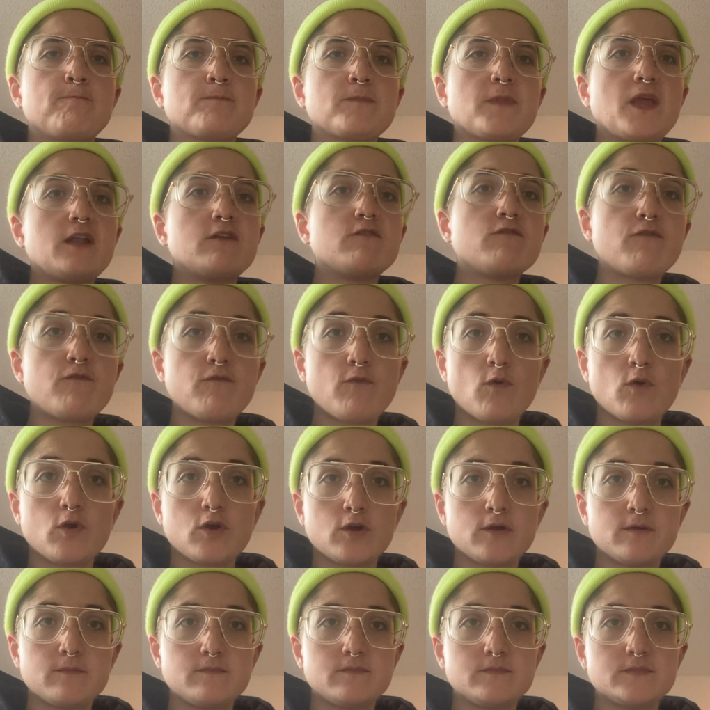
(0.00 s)

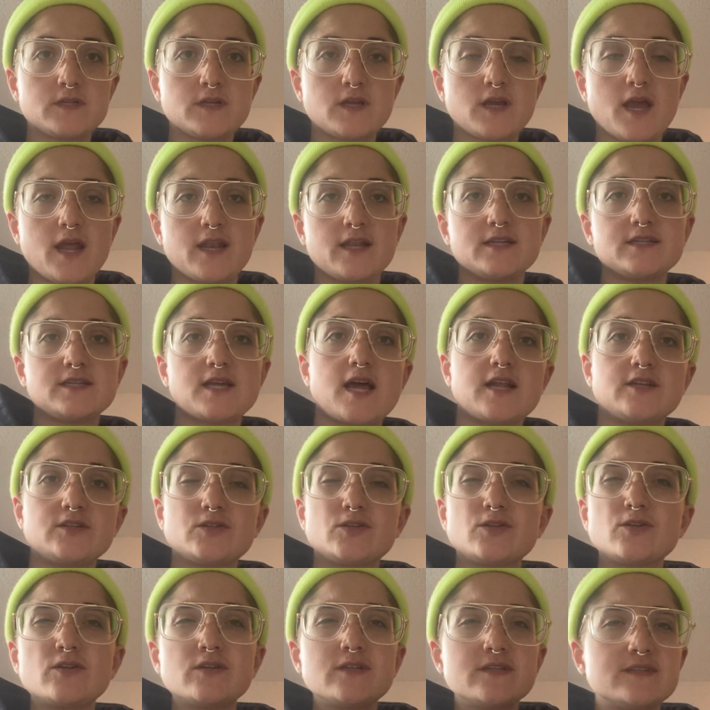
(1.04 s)
informed and
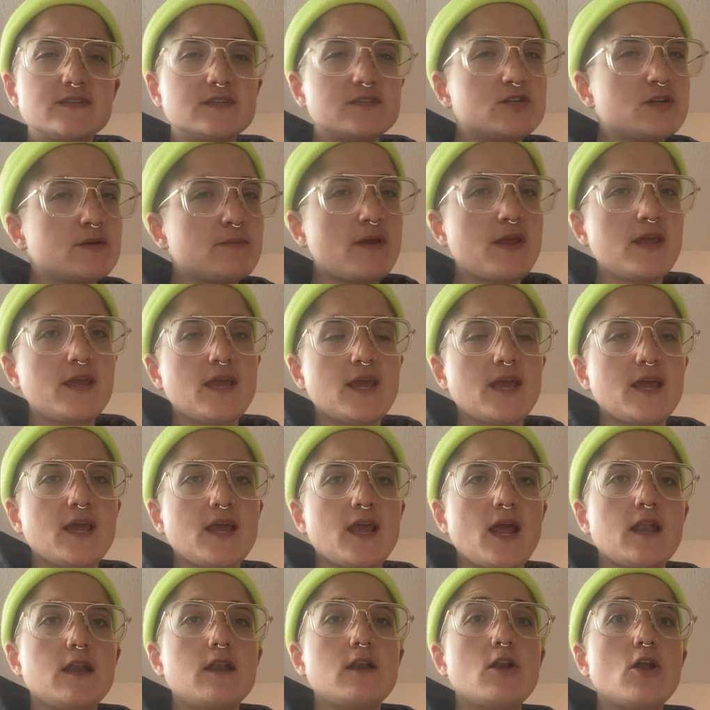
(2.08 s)
intentional decision making,
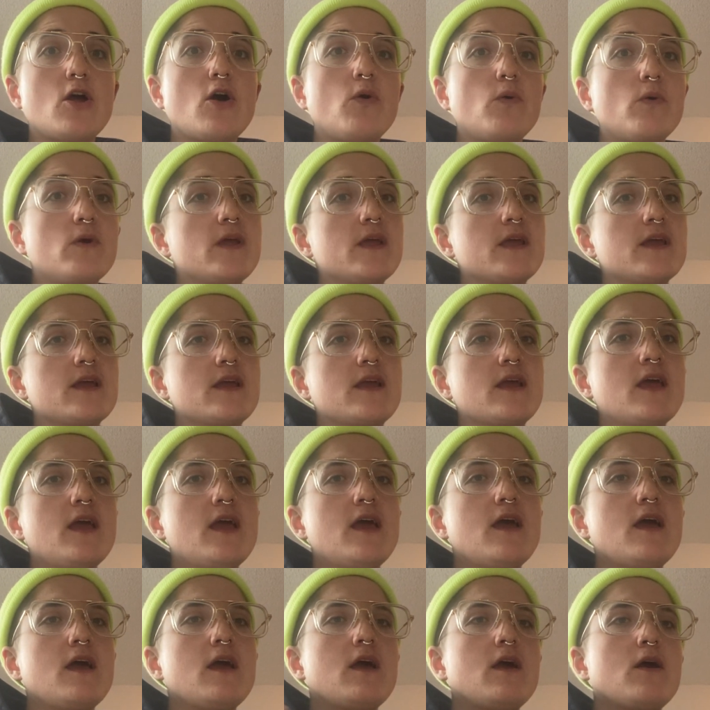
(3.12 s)
and knowing
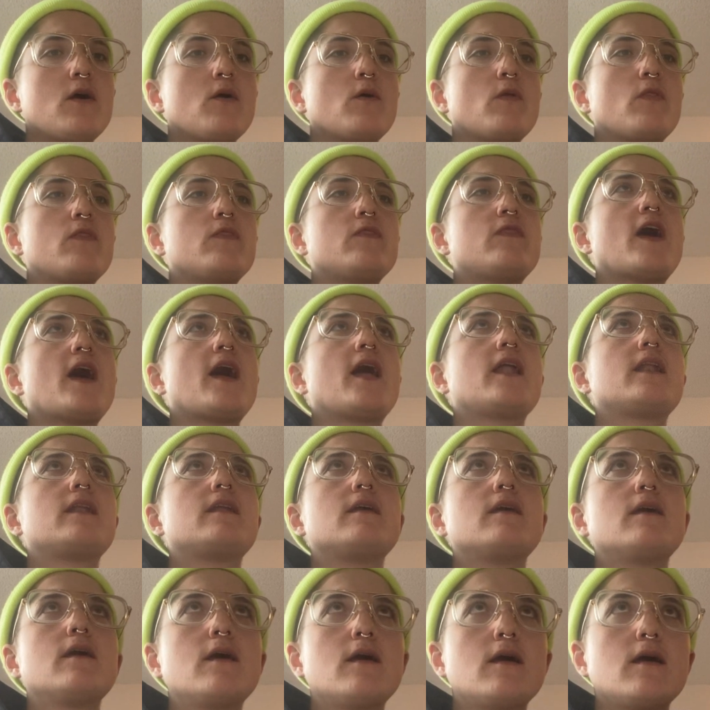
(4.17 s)
that
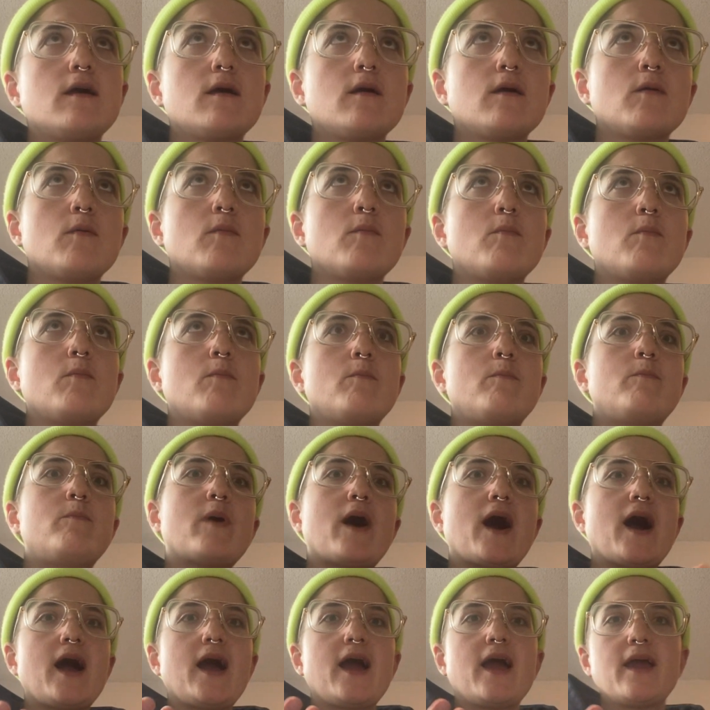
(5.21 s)

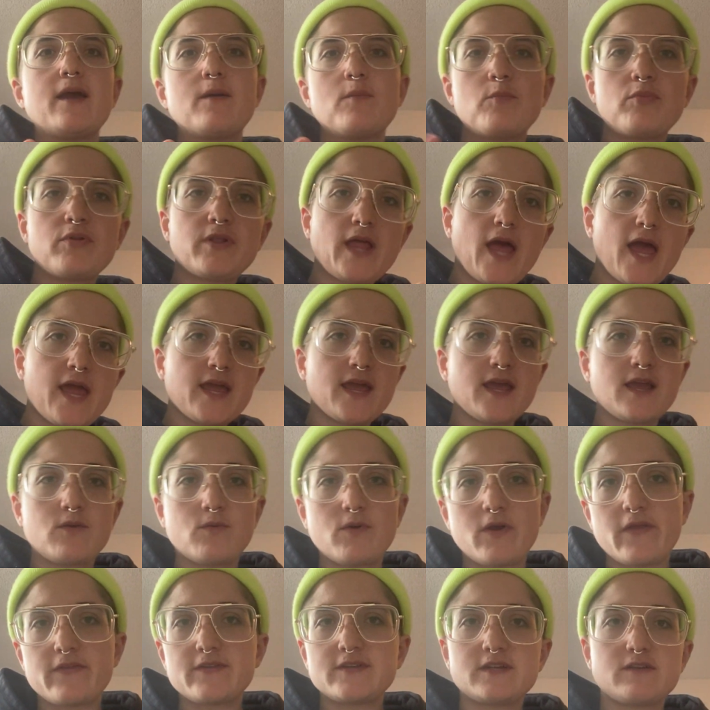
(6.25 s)
by playing
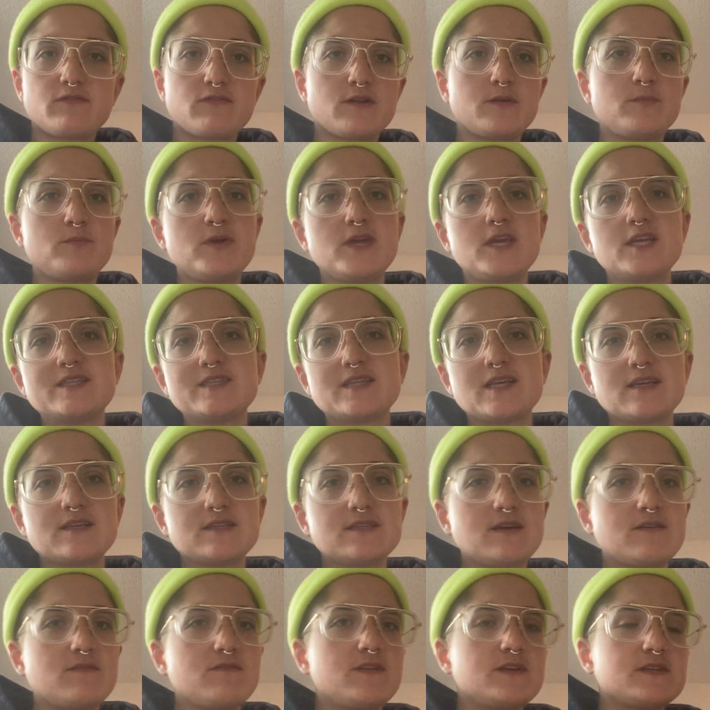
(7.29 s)
with different pieces
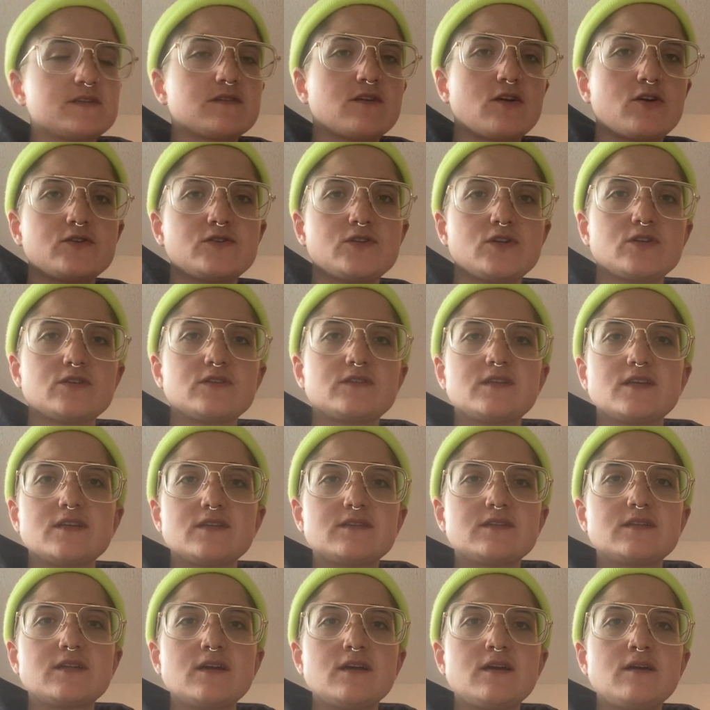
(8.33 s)
of this larger
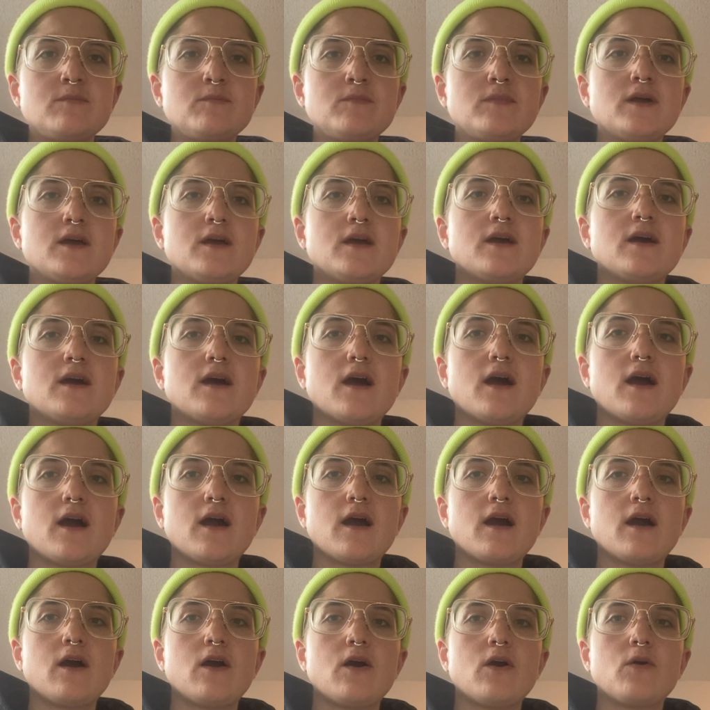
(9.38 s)
system,
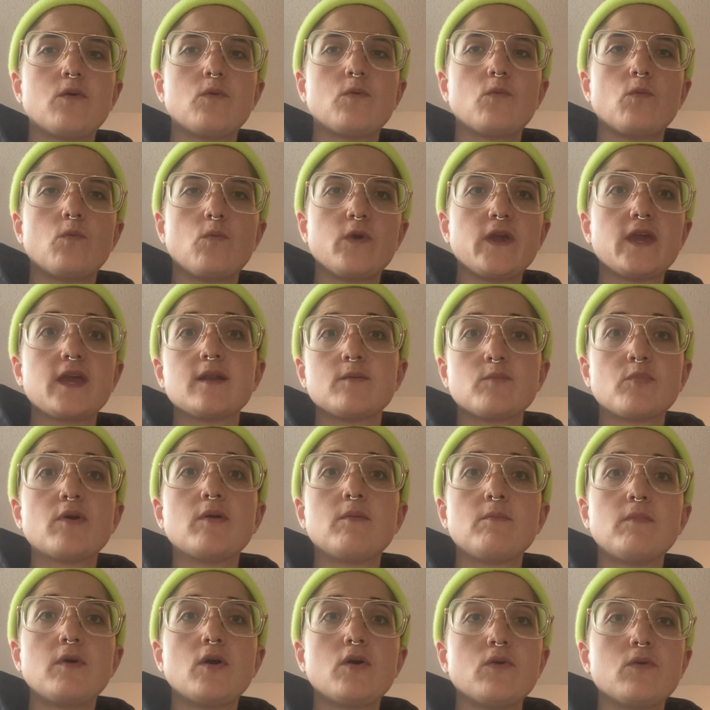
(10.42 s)
we can
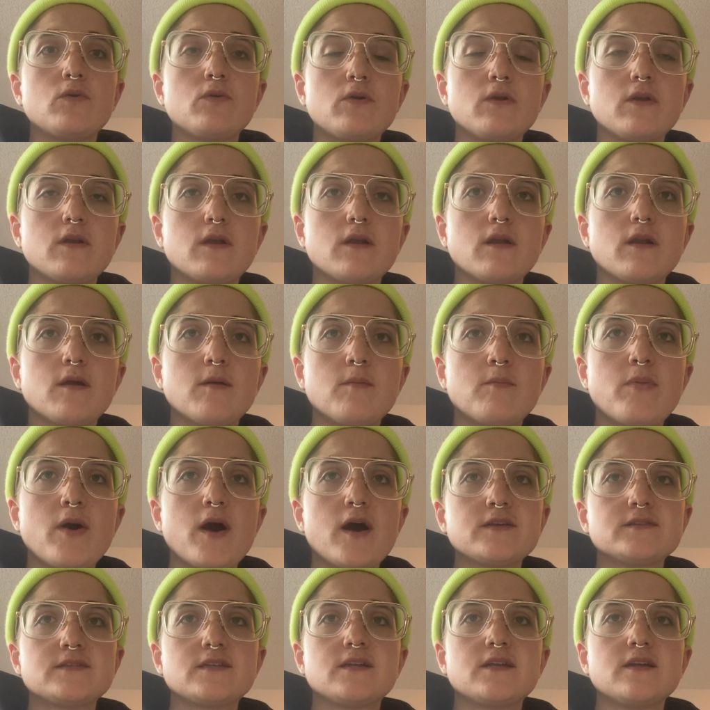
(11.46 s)
promote
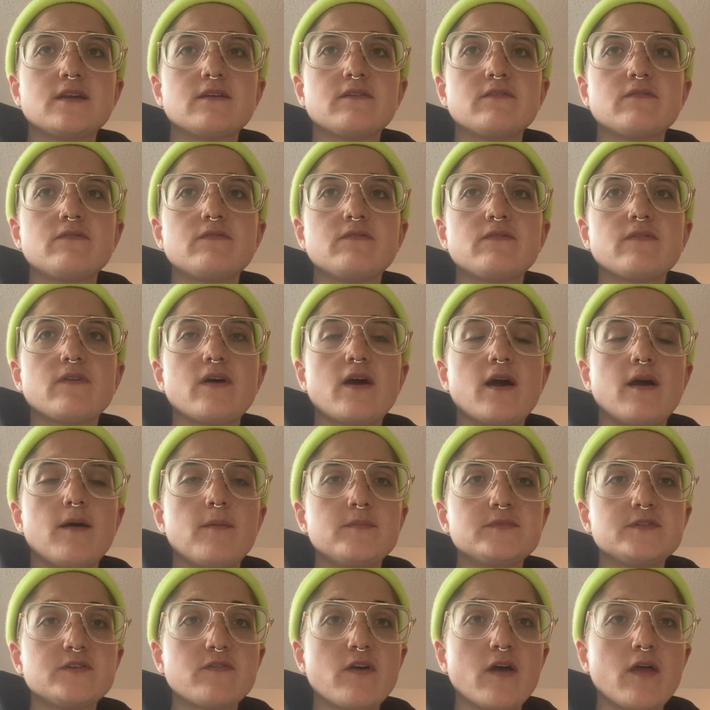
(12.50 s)
positive
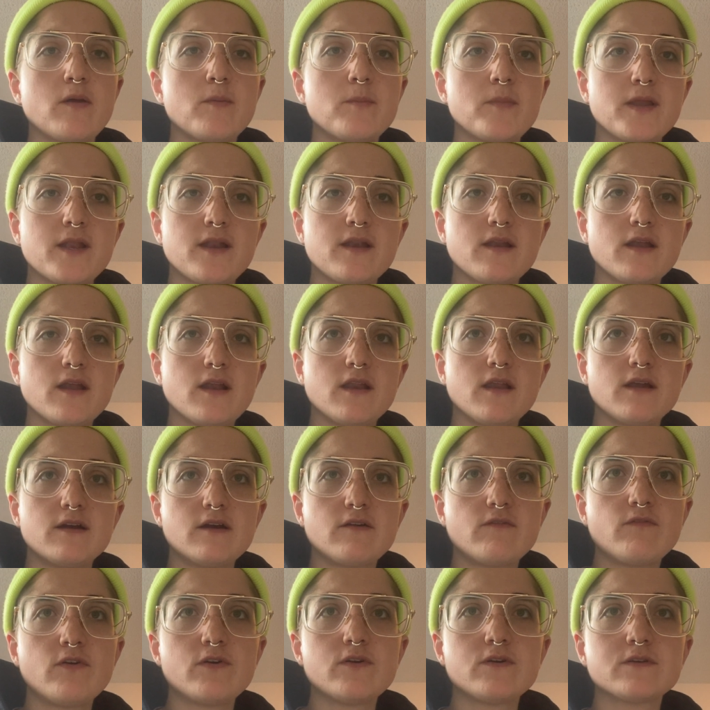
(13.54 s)
development in young
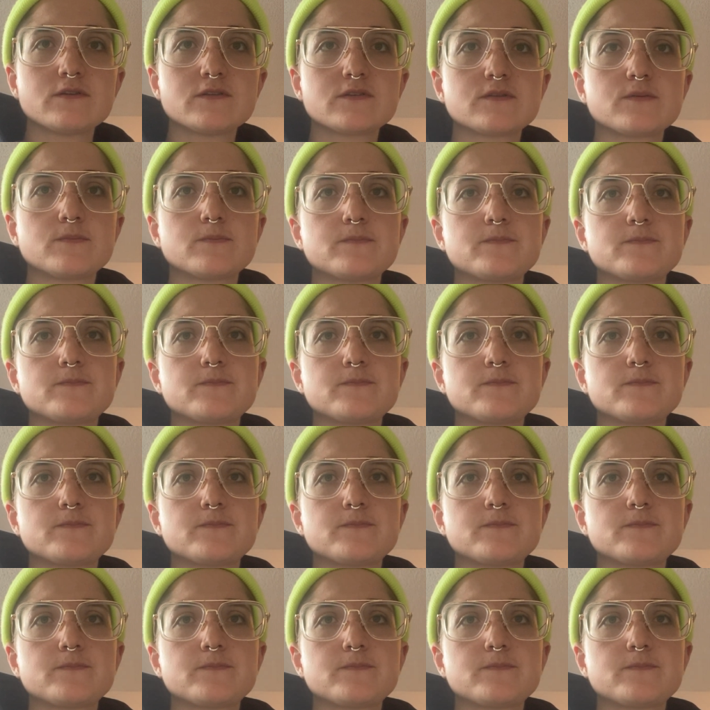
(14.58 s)
folks.